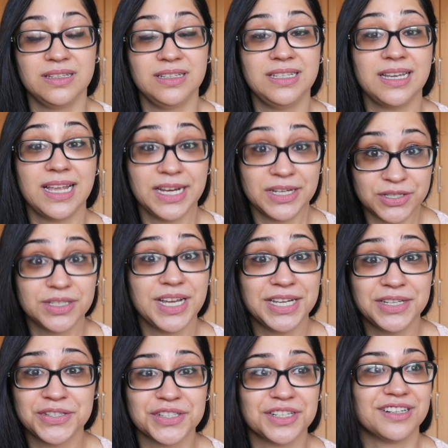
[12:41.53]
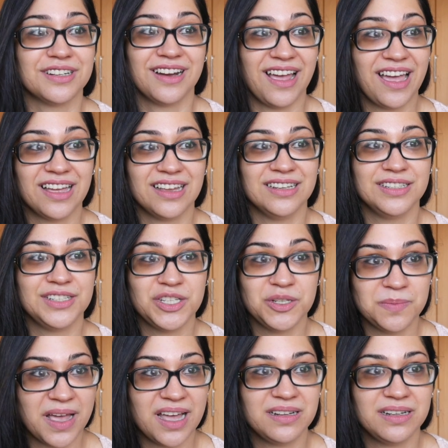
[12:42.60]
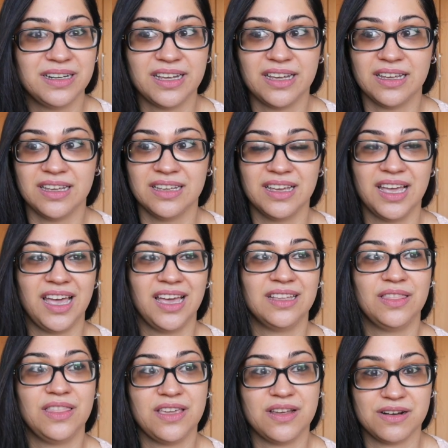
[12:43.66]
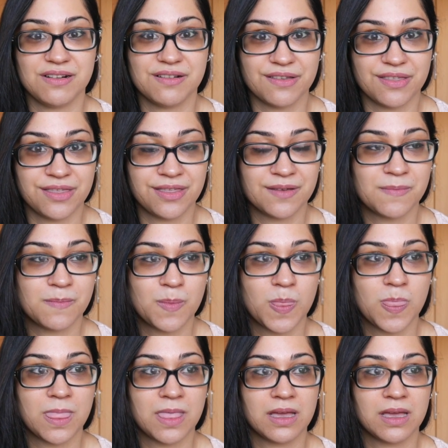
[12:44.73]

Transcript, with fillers: na- nature and humanity and the earth.